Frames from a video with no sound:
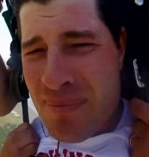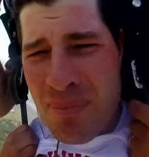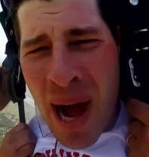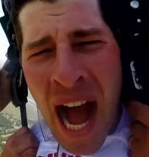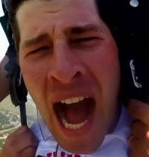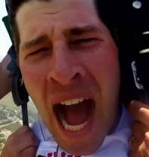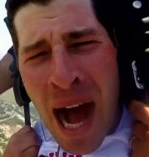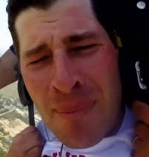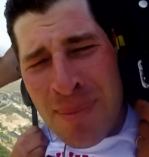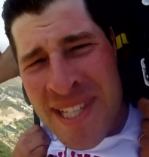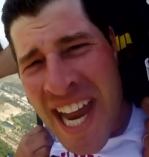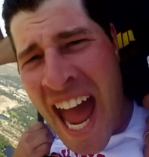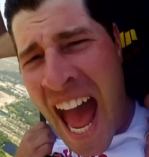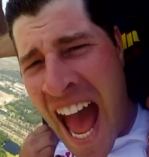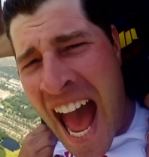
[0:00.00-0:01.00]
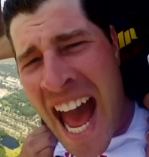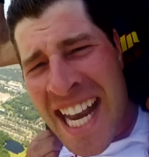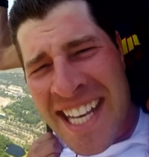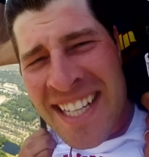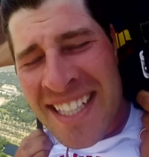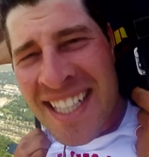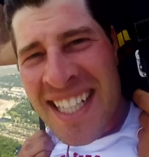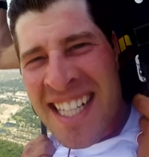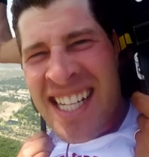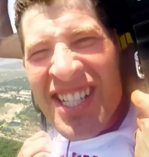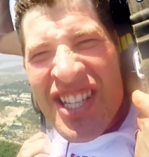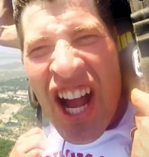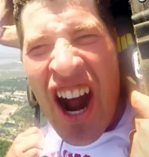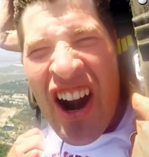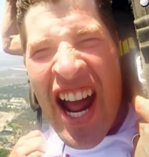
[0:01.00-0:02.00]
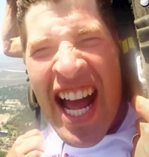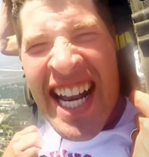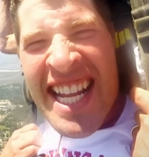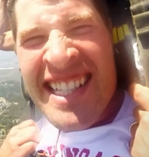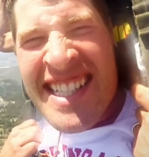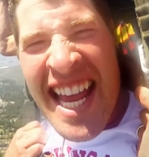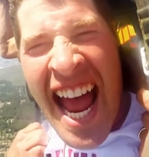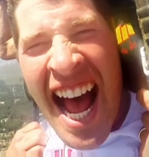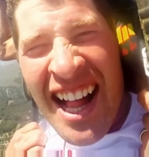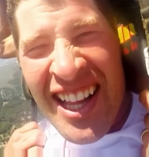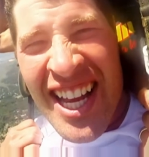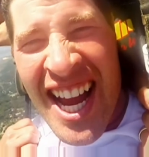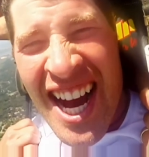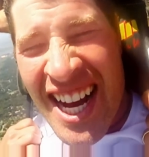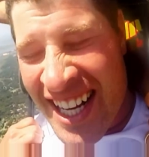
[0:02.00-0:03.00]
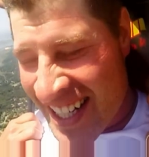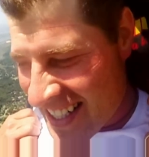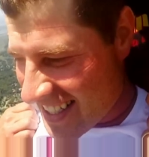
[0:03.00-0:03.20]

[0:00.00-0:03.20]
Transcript: Mom, Dad! Sorry I didn't tell you!